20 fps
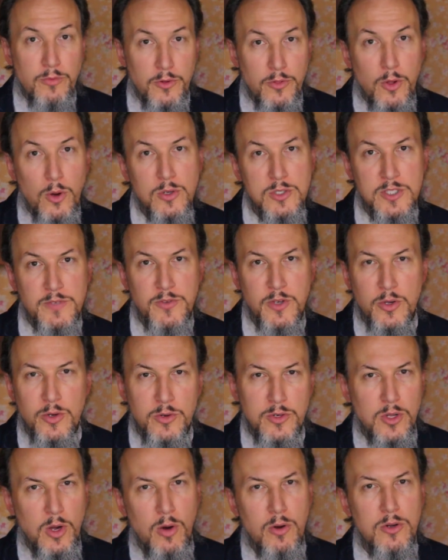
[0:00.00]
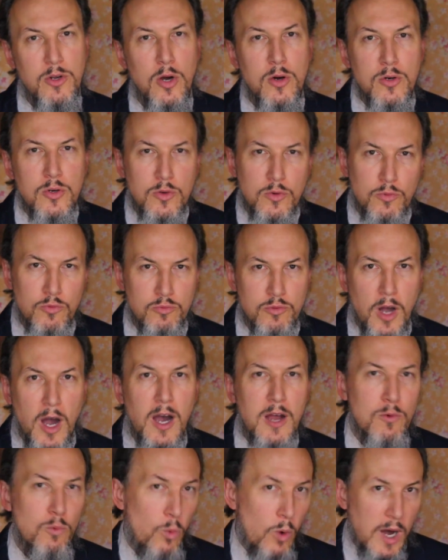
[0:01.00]
For those of you who don't know who
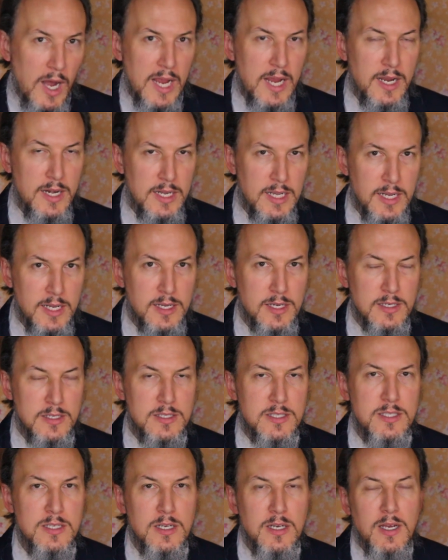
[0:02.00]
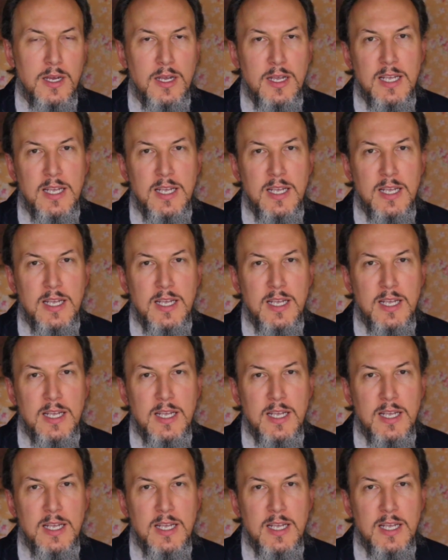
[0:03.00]
Ron Wyatt is,